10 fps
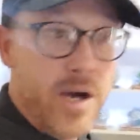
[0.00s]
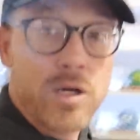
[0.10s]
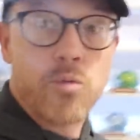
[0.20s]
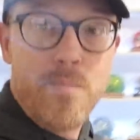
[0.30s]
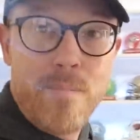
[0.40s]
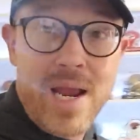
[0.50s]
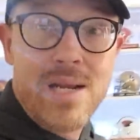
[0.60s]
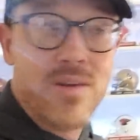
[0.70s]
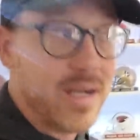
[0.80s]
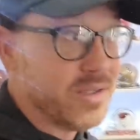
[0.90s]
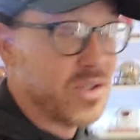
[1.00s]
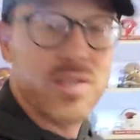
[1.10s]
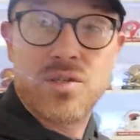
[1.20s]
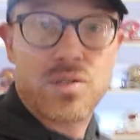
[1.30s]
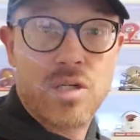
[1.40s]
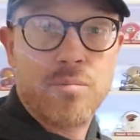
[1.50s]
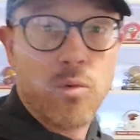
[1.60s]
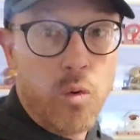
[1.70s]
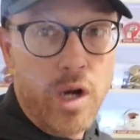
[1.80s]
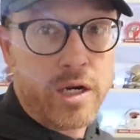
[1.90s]
going to remain the consensus
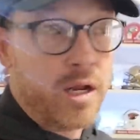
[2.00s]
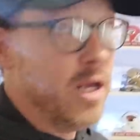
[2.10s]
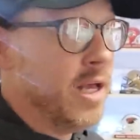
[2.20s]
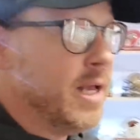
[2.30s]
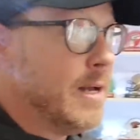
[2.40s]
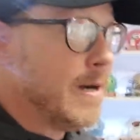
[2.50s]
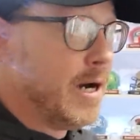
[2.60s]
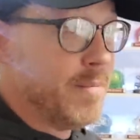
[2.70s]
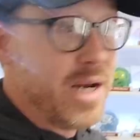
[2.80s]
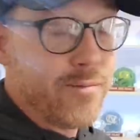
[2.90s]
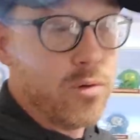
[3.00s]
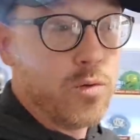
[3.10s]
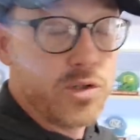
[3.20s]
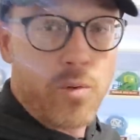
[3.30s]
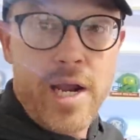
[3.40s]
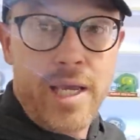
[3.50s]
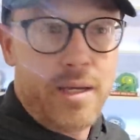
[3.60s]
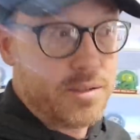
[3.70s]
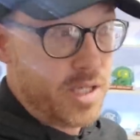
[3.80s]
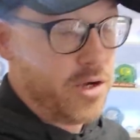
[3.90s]
#1 in everyone's
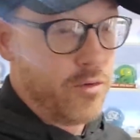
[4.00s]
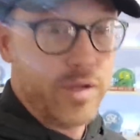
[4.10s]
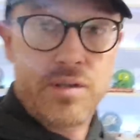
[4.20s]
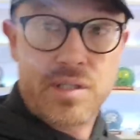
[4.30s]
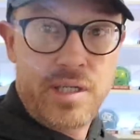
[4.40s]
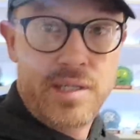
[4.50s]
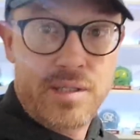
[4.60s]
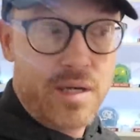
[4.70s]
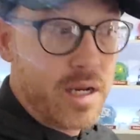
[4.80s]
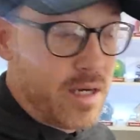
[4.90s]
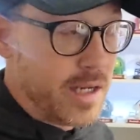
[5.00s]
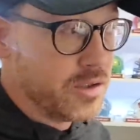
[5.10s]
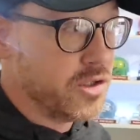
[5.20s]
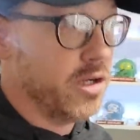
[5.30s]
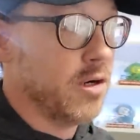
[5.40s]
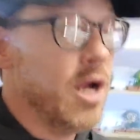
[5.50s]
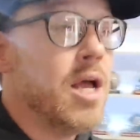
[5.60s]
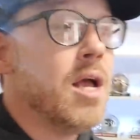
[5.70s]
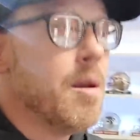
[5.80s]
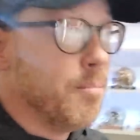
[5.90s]
rankings entering the season next year.
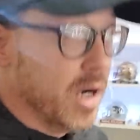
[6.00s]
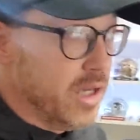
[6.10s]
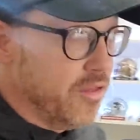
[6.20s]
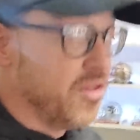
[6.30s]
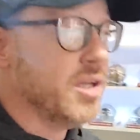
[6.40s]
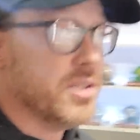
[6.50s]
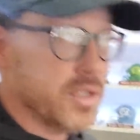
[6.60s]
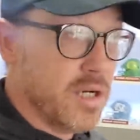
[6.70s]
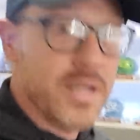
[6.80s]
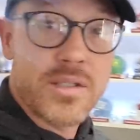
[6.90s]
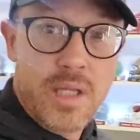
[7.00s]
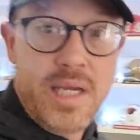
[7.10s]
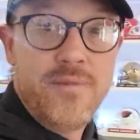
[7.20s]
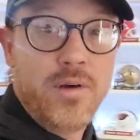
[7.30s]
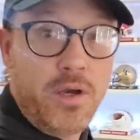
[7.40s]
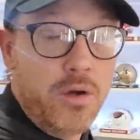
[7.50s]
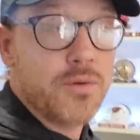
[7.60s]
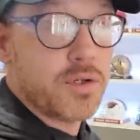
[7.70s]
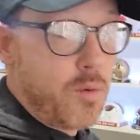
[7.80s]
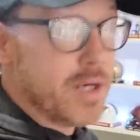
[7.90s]
But this does leave a
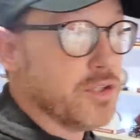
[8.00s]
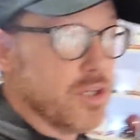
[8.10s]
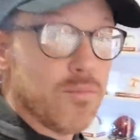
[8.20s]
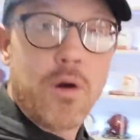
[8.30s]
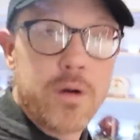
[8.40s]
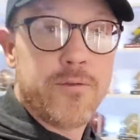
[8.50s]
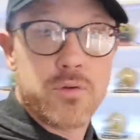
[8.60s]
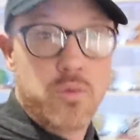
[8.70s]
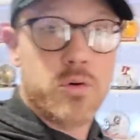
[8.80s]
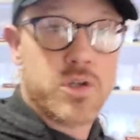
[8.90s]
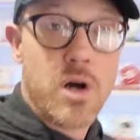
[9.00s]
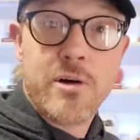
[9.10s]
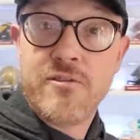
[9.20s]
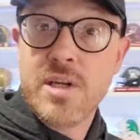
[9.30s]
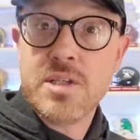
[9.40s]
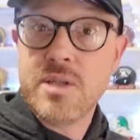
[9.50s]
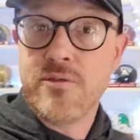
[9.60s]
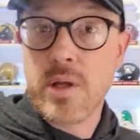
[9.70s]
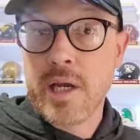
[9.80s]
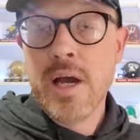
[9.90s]
huge question mark for Georgia
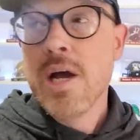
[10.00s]
offensively.